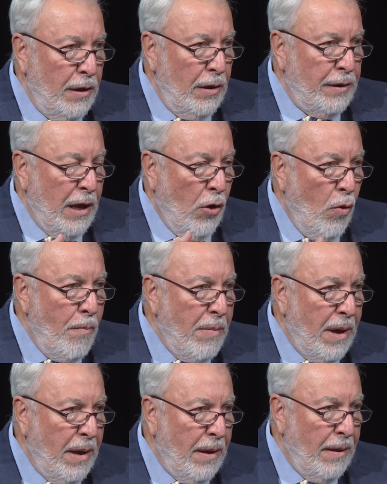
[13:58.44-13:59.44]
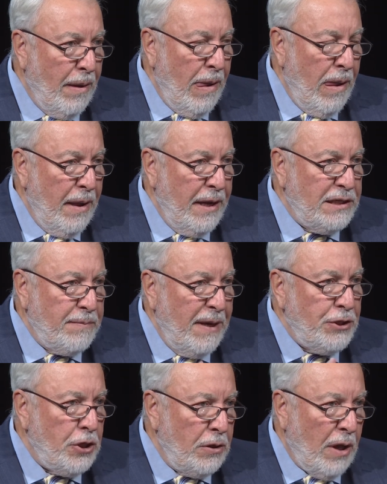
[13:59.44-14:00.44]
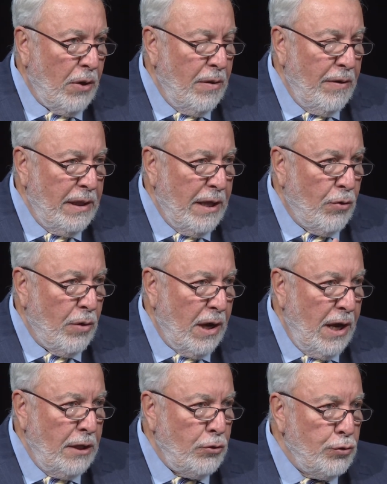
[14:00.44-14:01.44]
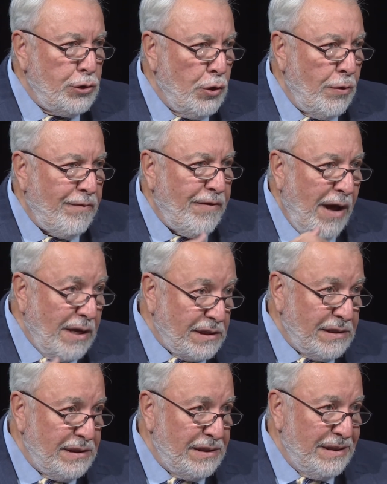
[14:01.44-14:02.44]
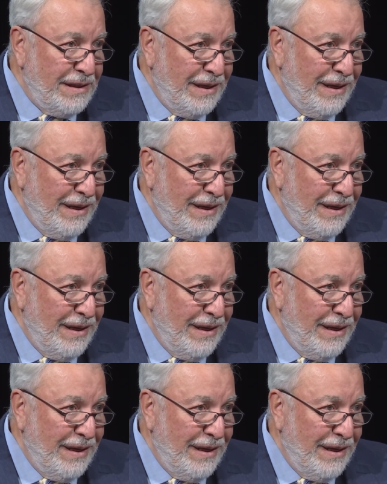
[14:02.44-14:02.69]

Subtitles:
The Ummah is mentioned in the Quran to serve us.